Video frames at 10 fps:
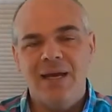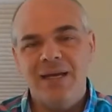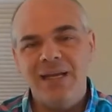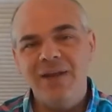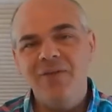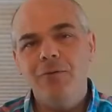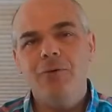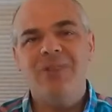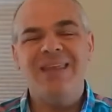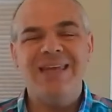And even
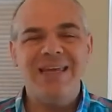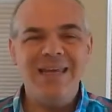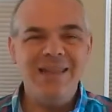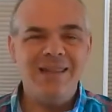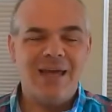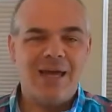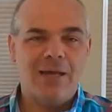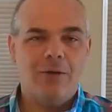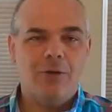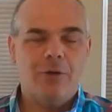within
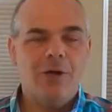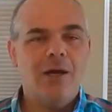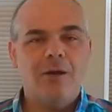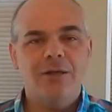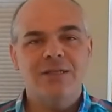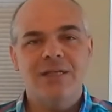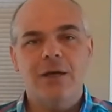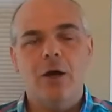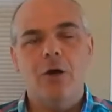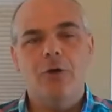that, you're not going to
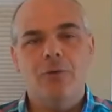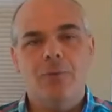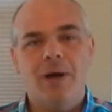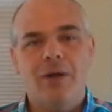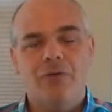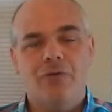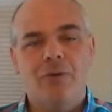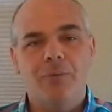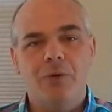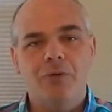see all the wines
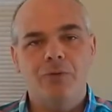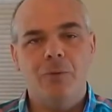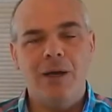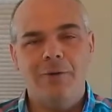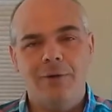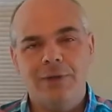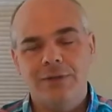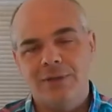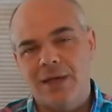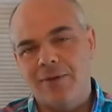from those
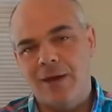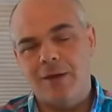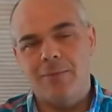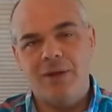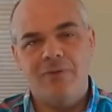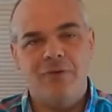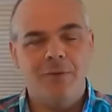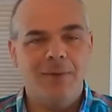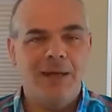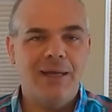wineries. Now, that could be
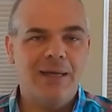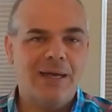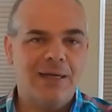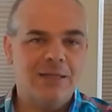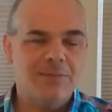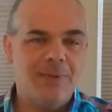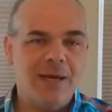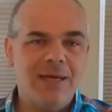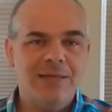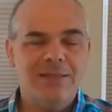from a lack of
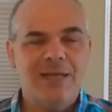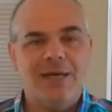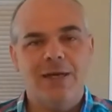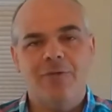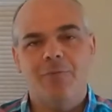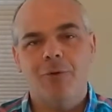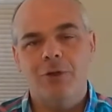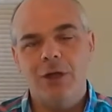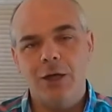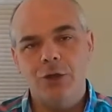space, not enough
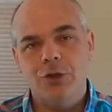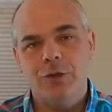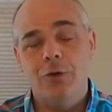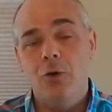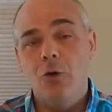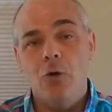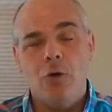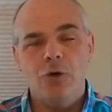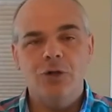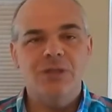production,
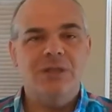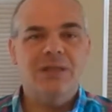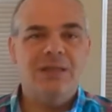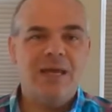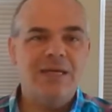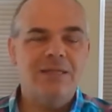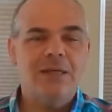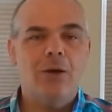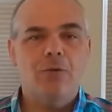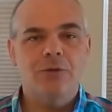or just a
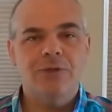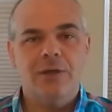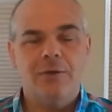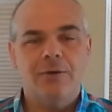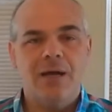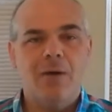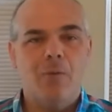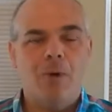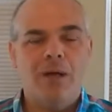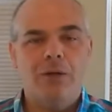lazy wholesaler
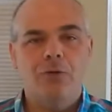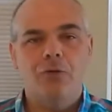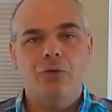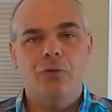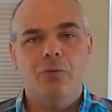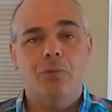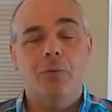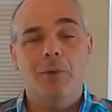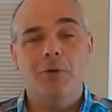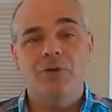not wanting to
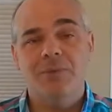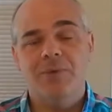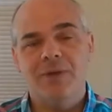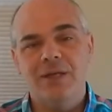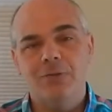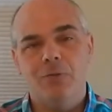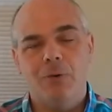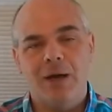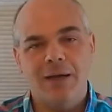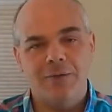promote some of these
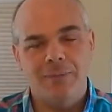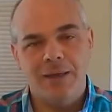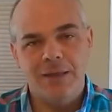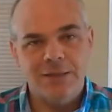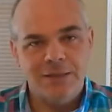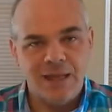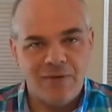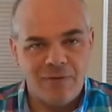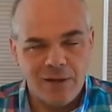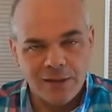wines because
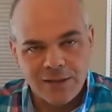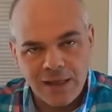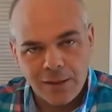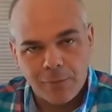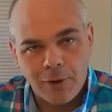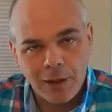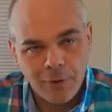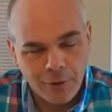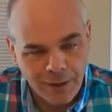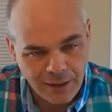they feel it's not a
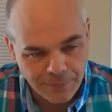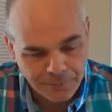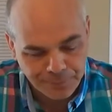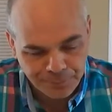priority.